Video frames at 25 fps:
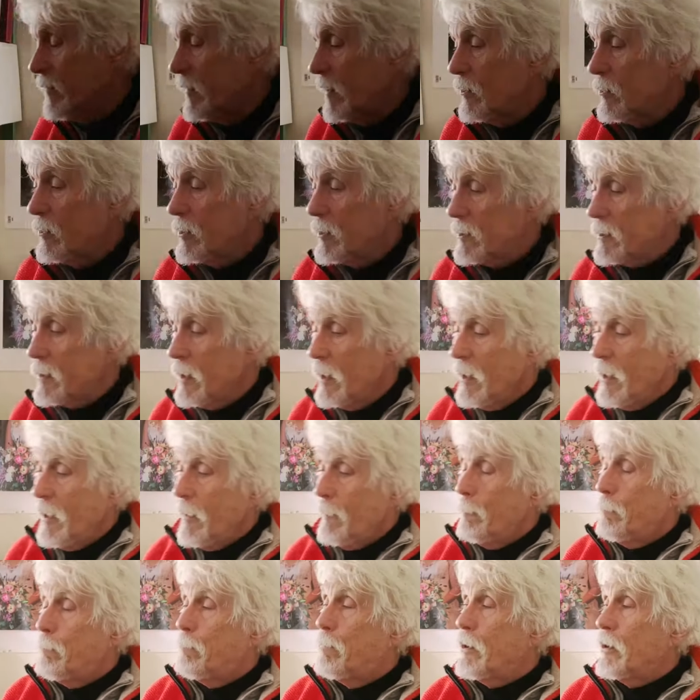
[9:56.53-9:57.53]
focus,
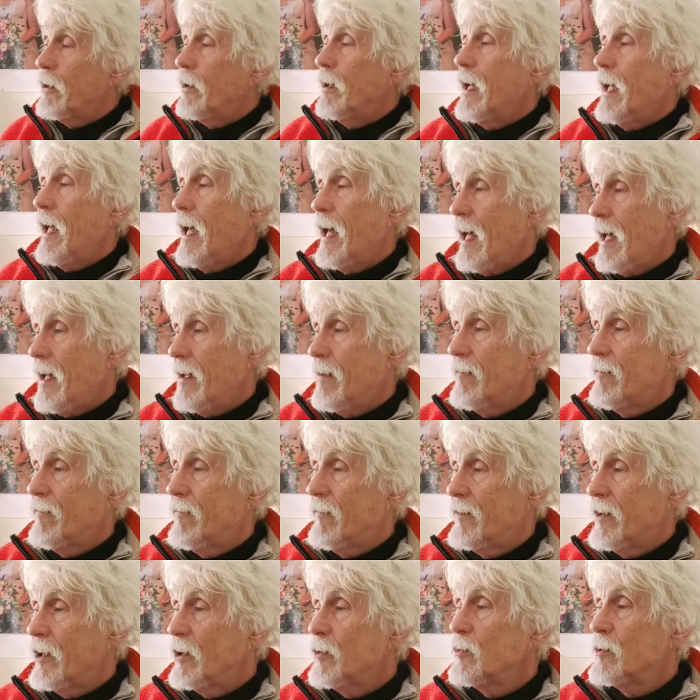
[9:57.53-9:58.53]
but I have
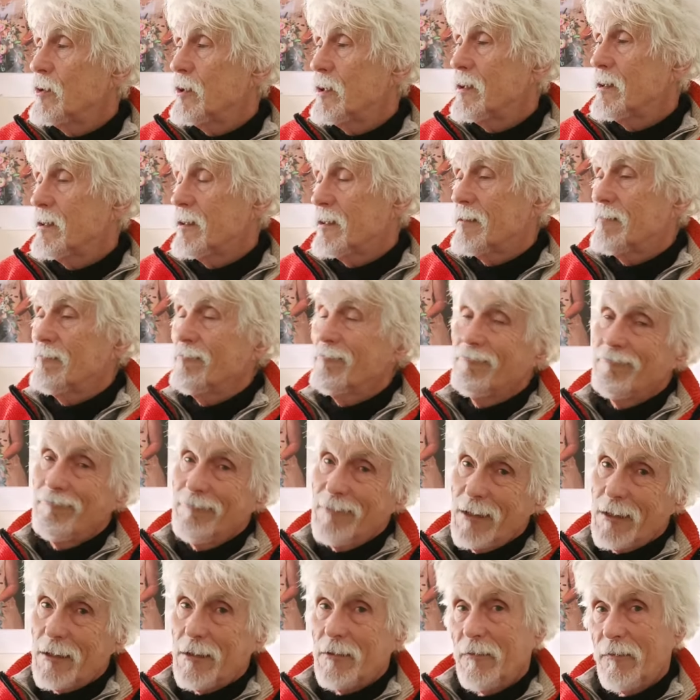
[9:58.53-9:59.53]
noticed,
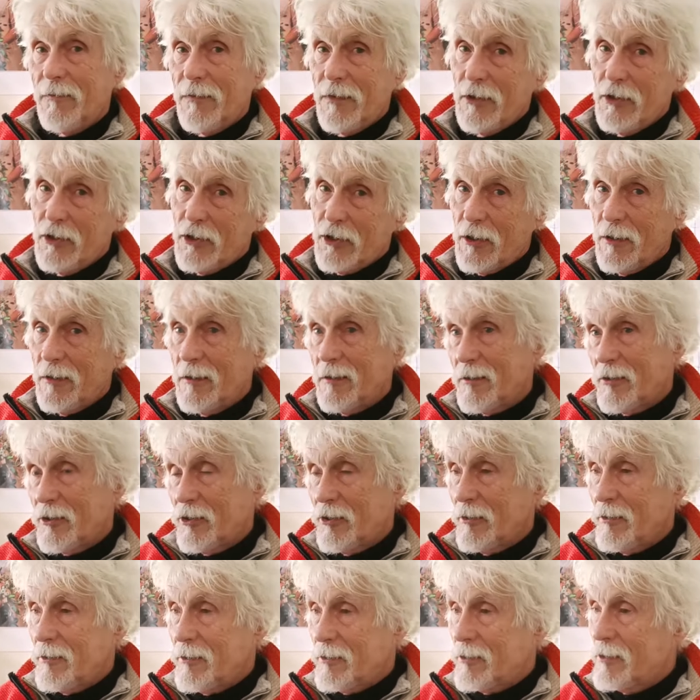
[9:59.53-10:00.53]
you know, first dance
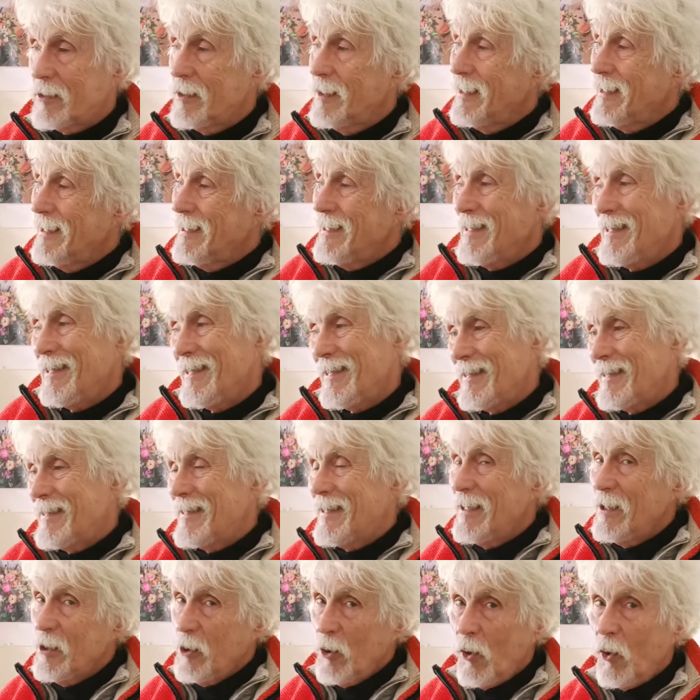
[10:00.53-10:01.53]
shots,
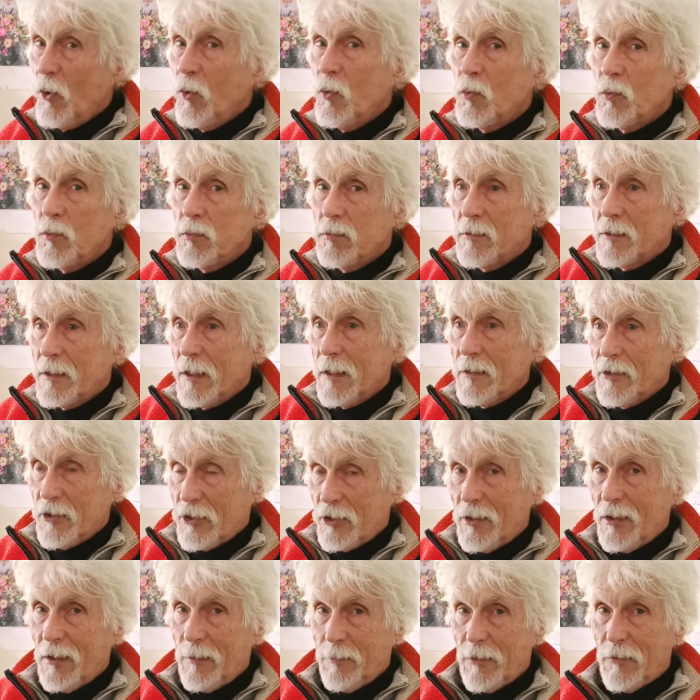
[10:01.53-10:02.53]
they're not all dead
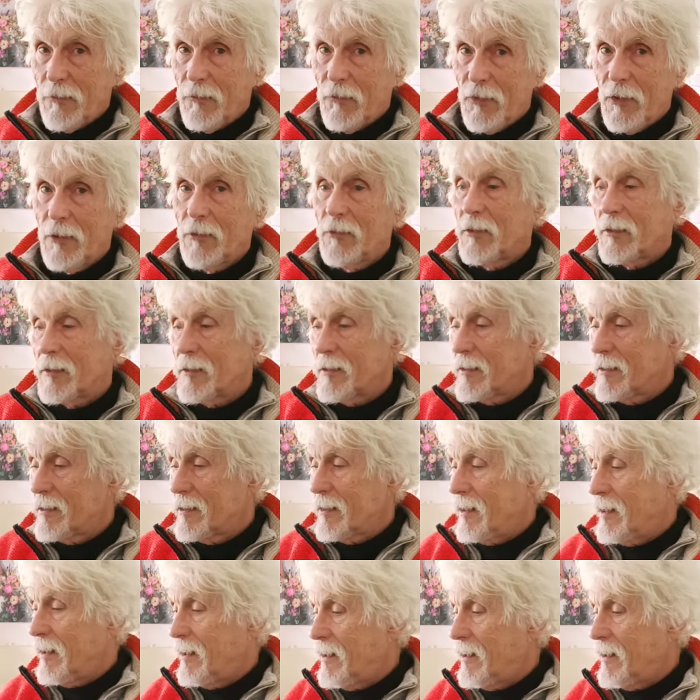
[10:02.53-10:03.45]
sharp in focus.